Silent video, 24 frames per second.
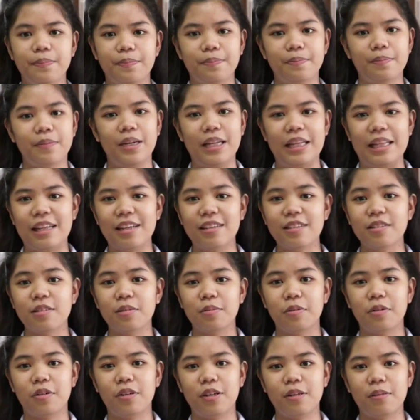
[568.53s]
My
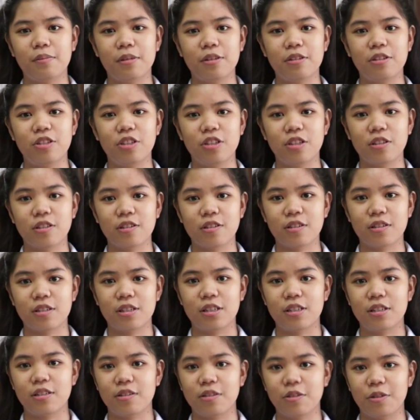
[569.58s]
testimony about Jesus
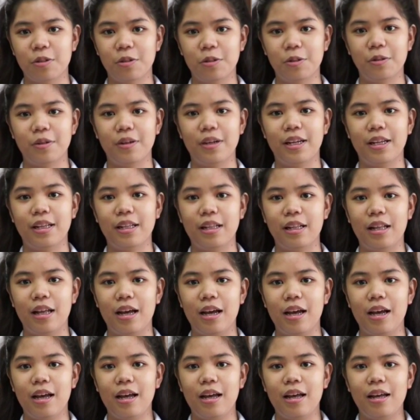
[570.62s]
Christ grow and
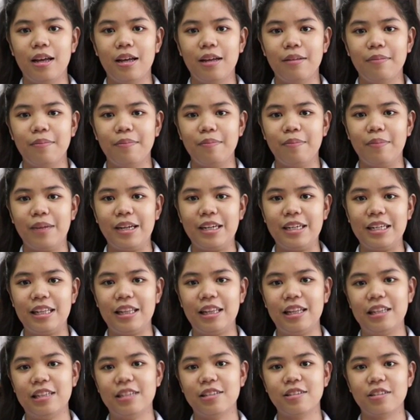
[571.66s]
by
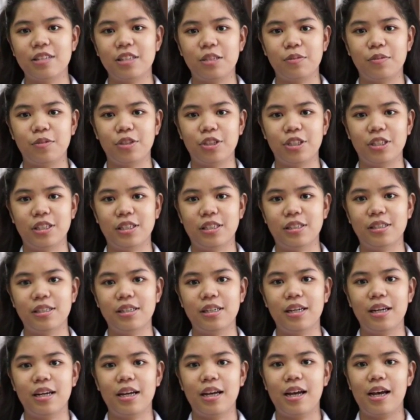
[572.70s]
reading the scripture,
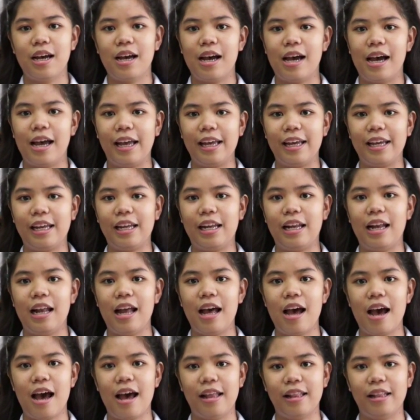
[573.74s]
I can
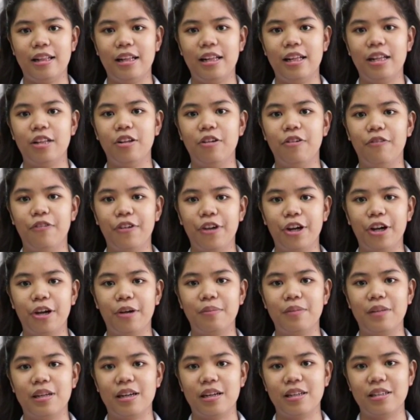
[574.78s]
handle and
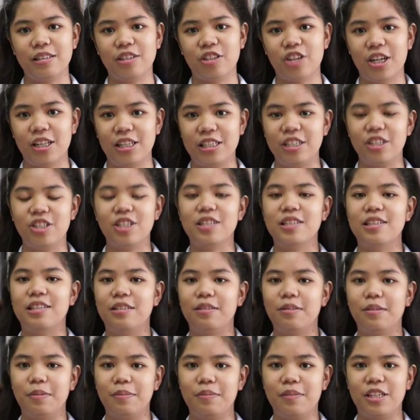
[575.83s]
overcome the challenges
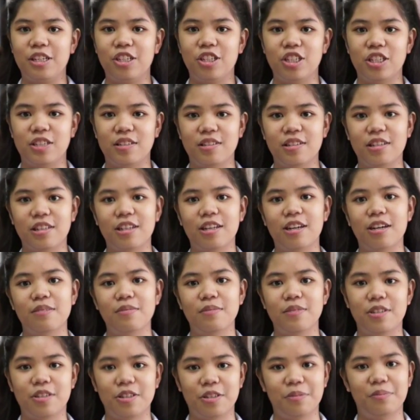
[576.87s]
and temptations that
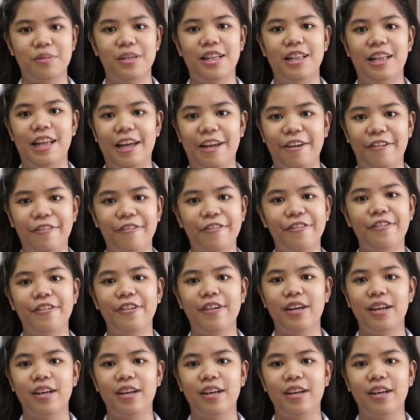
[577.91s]
comes into my life.